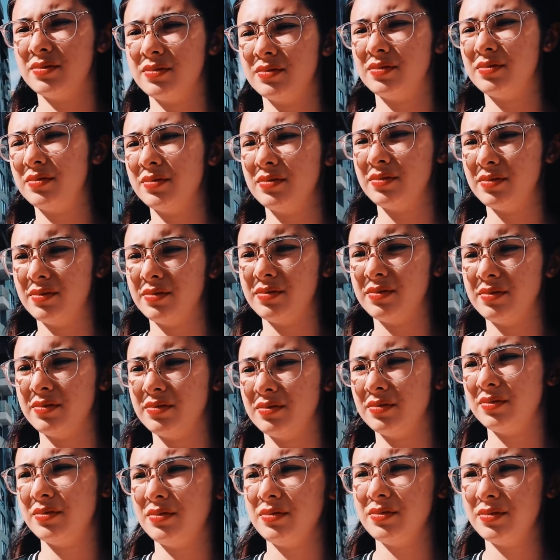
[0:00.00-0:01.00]

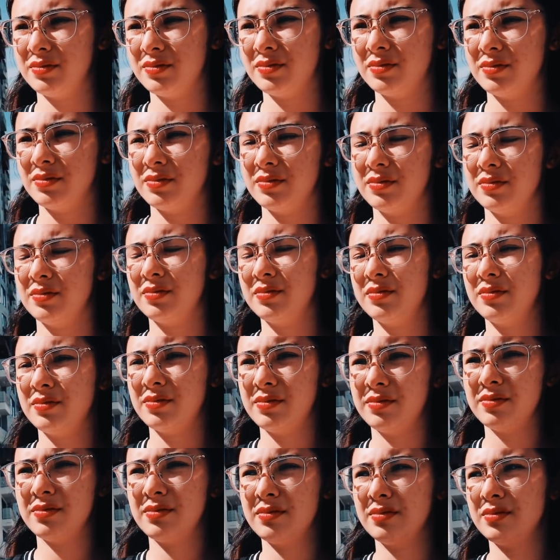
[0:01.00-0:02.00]

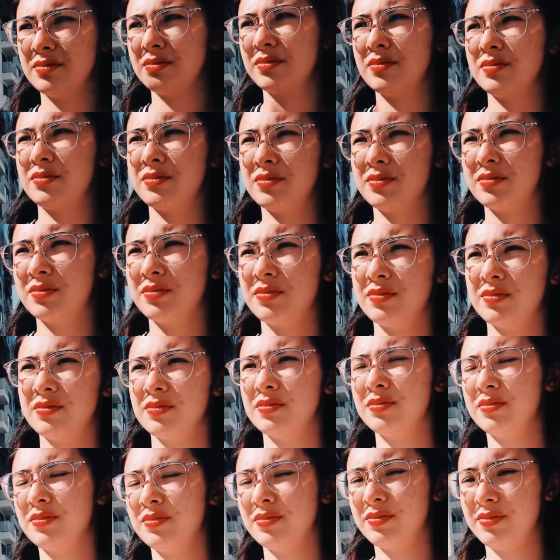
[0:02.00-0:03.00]

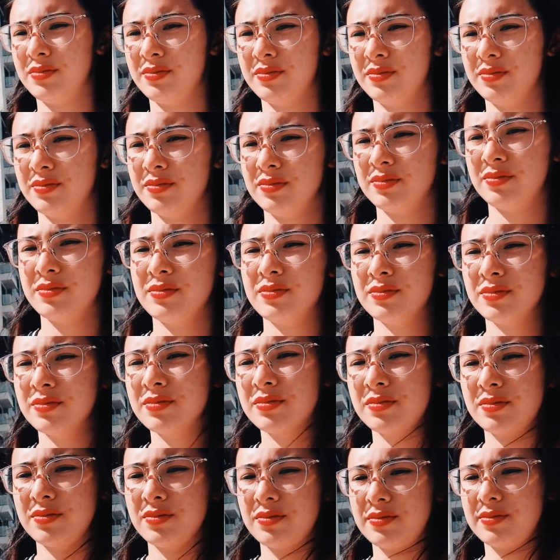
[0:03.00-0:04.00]

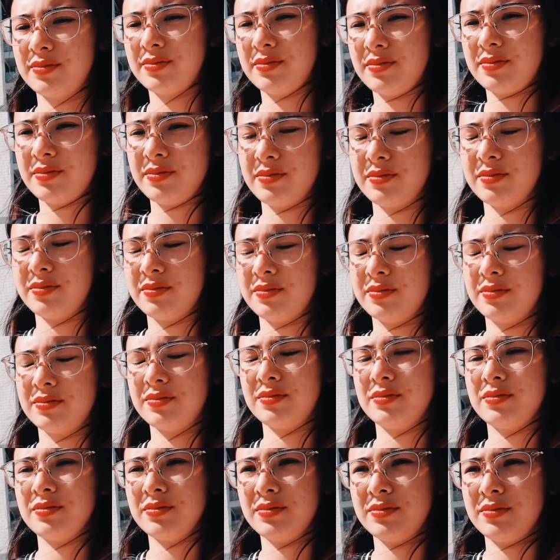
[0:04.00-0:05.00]

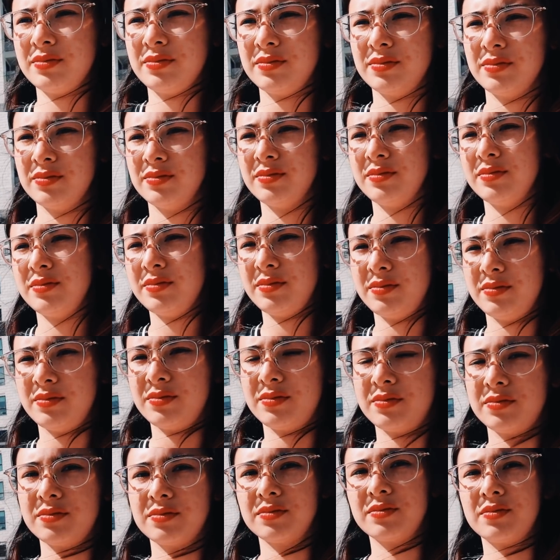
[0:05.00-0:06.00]

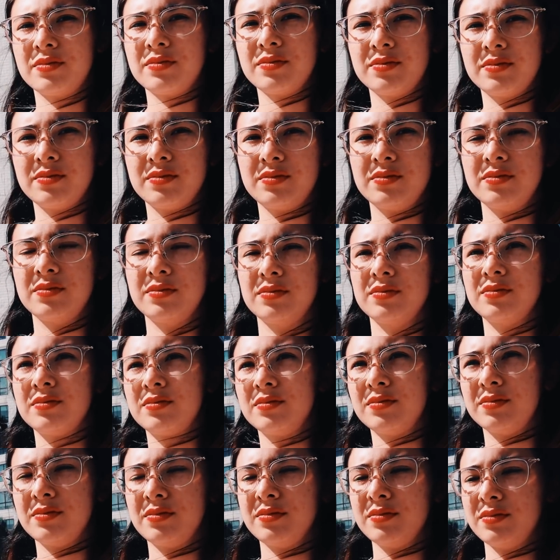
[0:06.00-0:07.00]

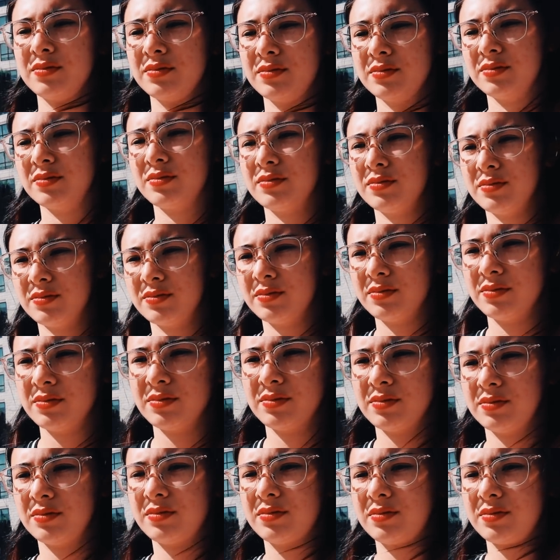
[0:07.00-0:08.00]
[no speech]